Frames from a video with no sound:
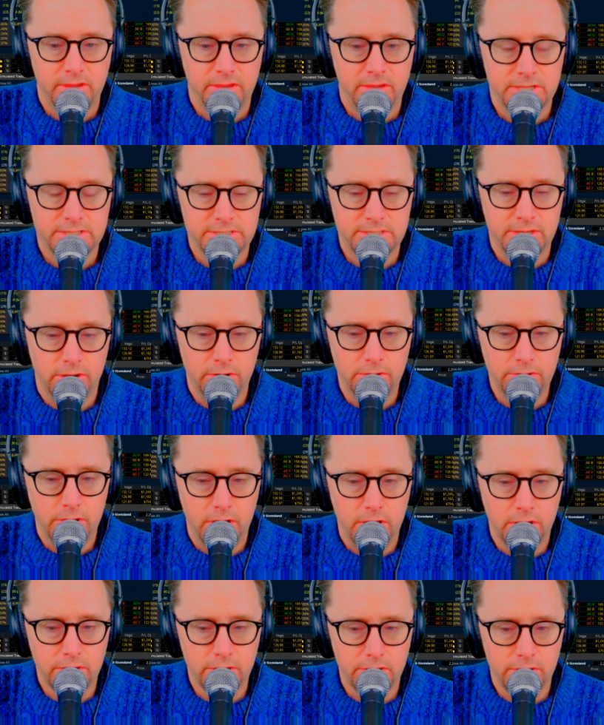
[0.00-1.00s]
is no
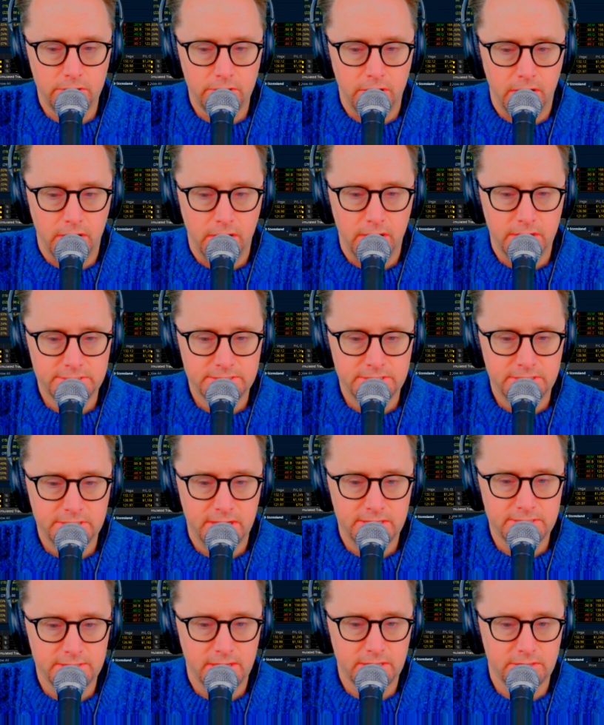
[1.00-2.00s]
longer seen
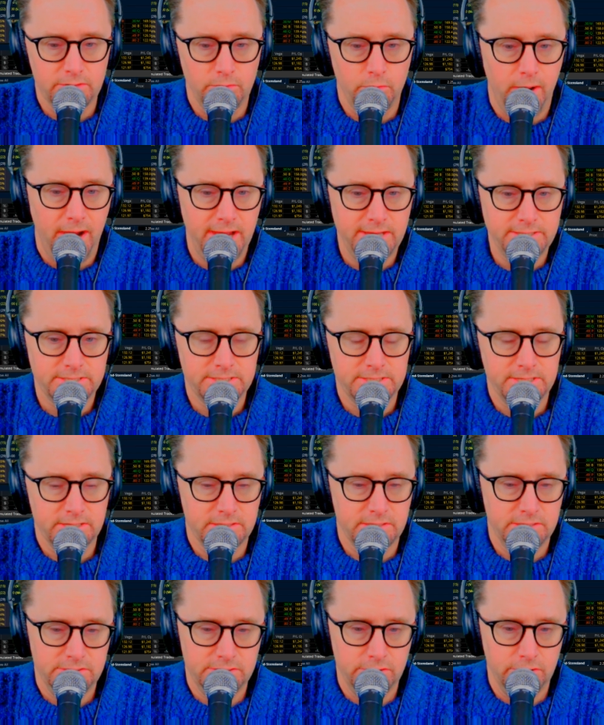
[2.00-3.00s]
as the wisest thing
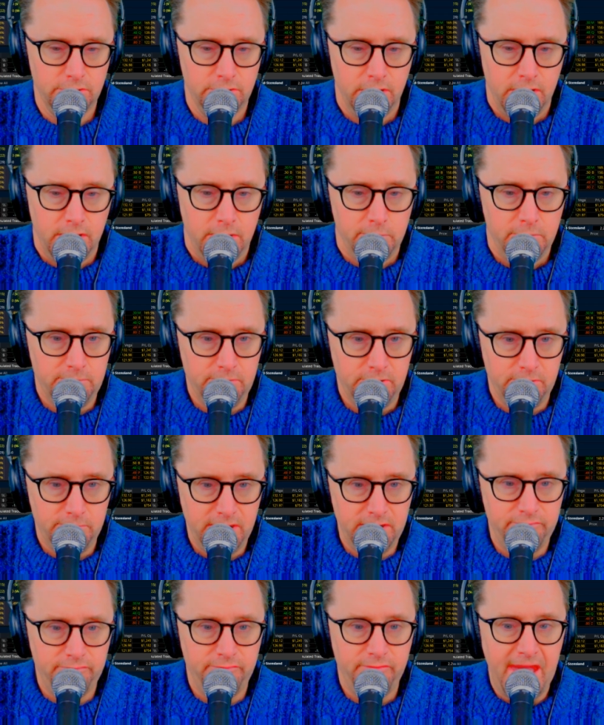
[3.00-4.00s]
to do. People
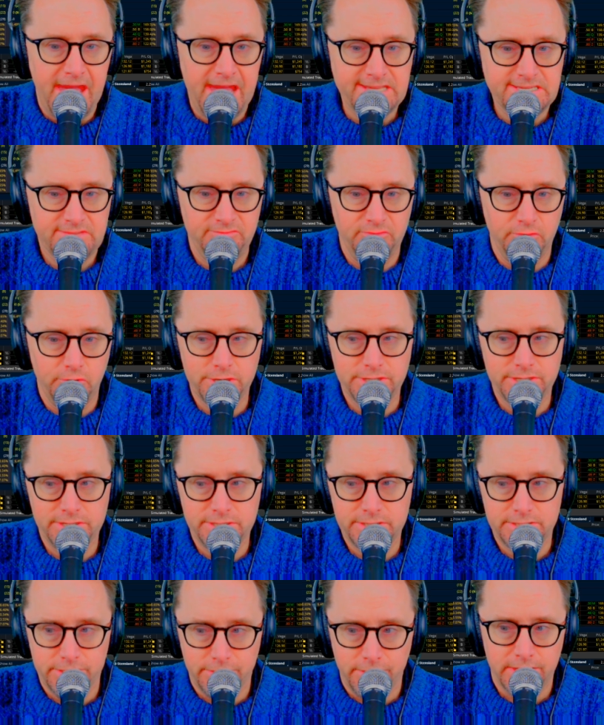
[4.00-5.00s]
made vast
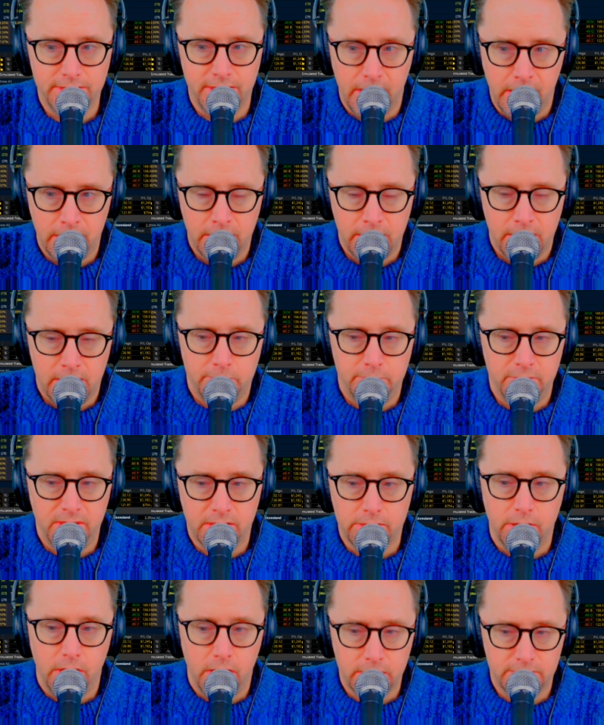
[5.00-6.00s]
fortunes doing that, being
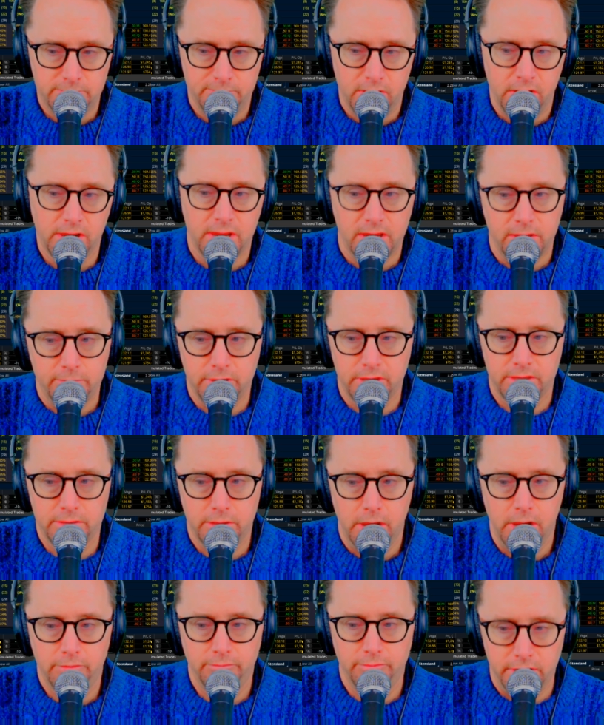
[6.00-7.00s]
long the market and being
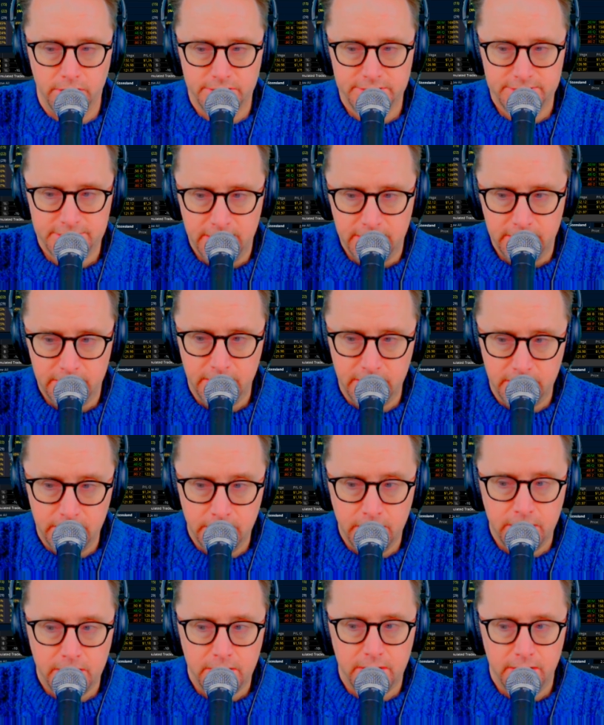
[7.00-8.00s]
long real estate, and
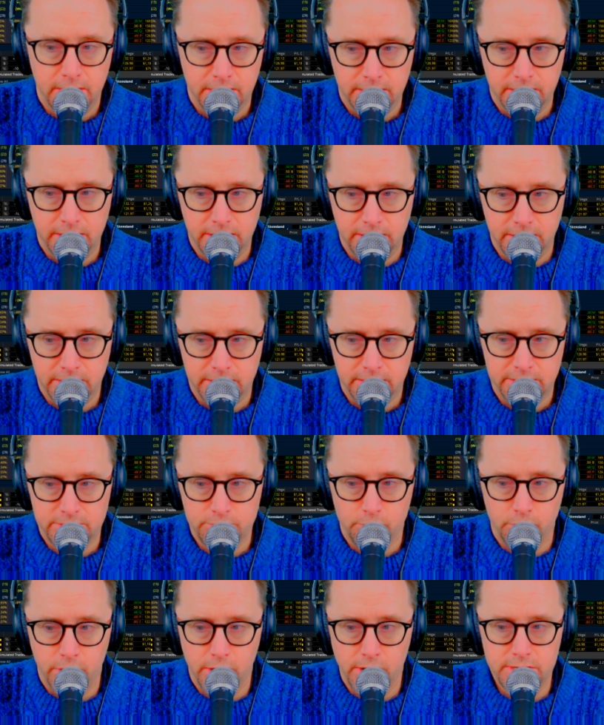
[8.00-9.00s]
it has
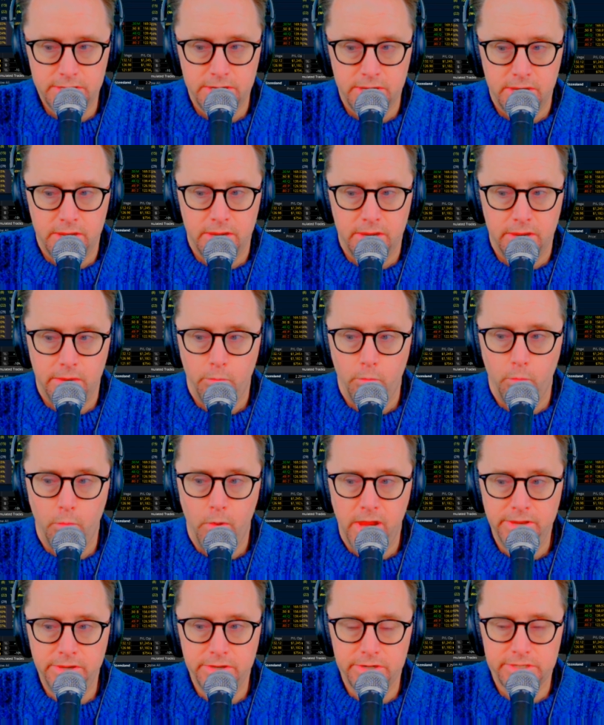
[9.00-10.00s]
worked
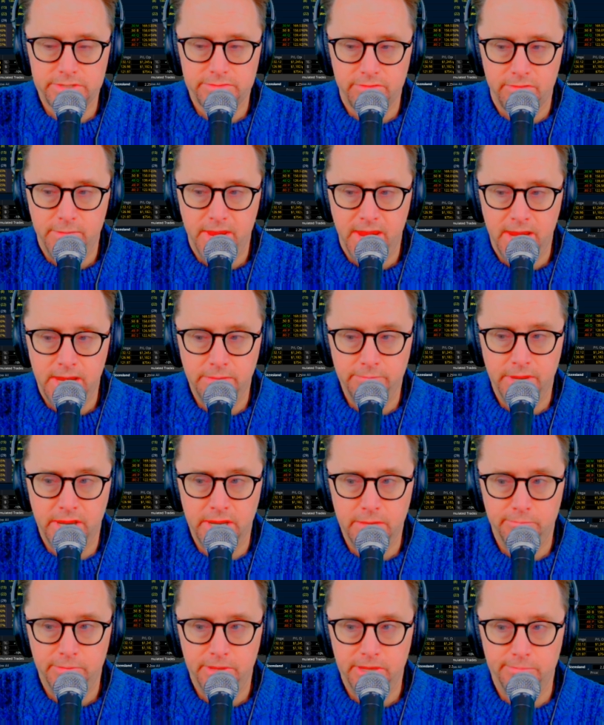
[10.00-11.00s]
wonders for many,
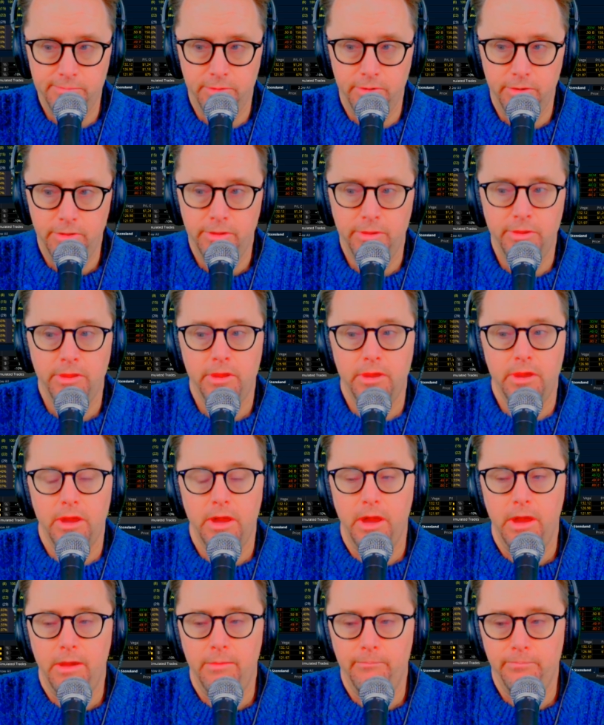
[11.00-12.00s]
many people.
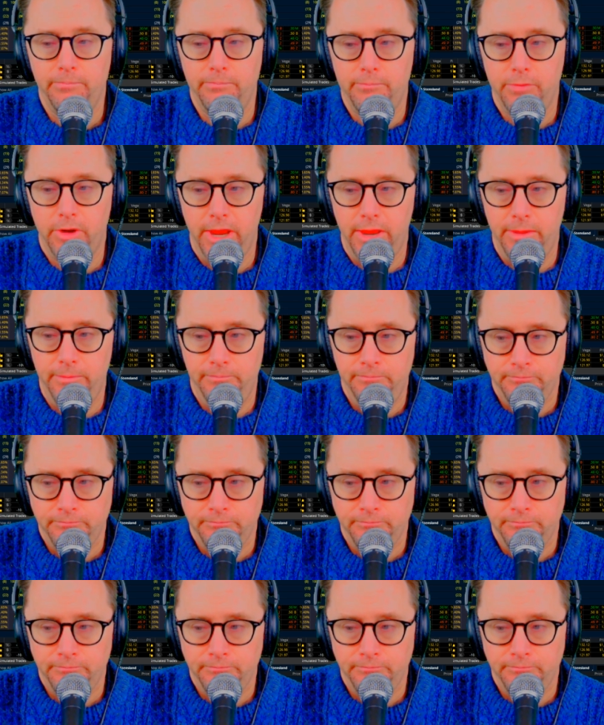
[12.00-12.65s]
But